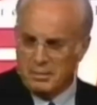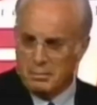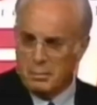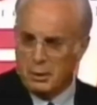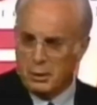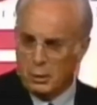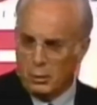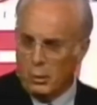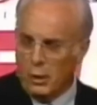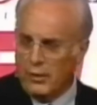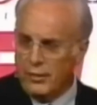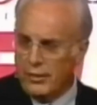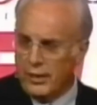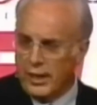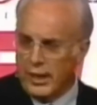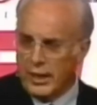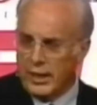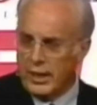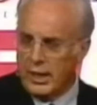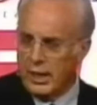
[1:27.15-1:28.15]
the one
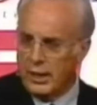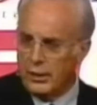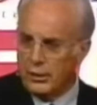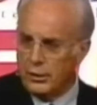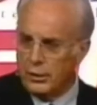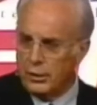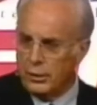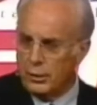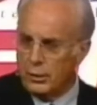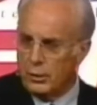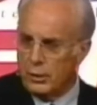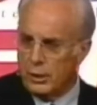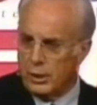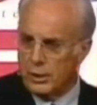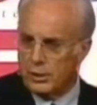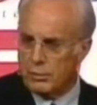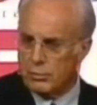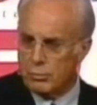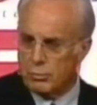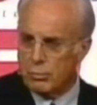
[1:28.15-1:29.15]
thing I can't do
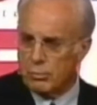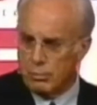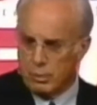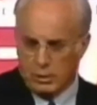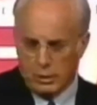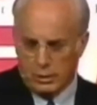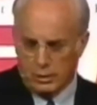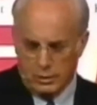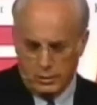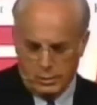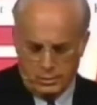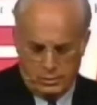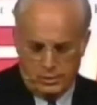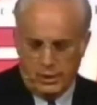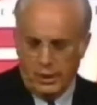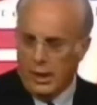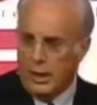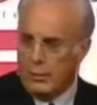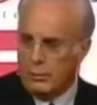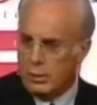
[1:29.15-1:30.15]
is
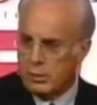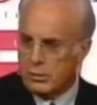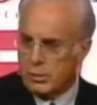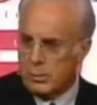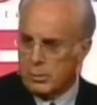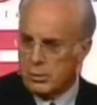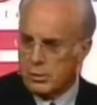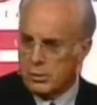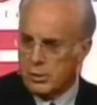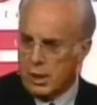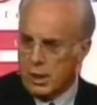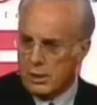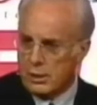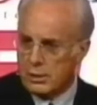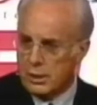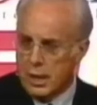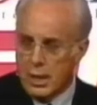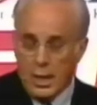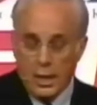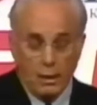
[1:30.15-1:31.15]
deny what Scripture
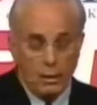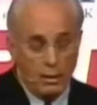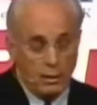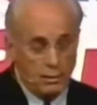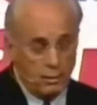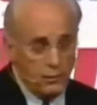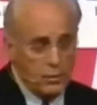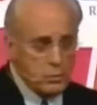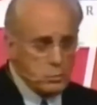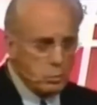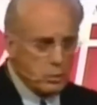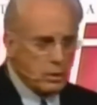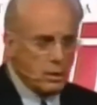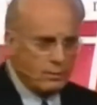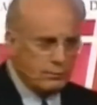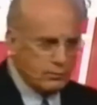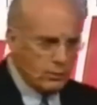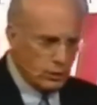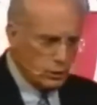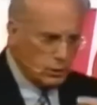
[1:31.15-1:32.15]
says. This will
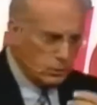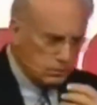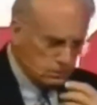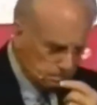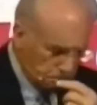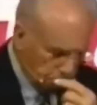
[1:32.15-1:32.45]
comfort you.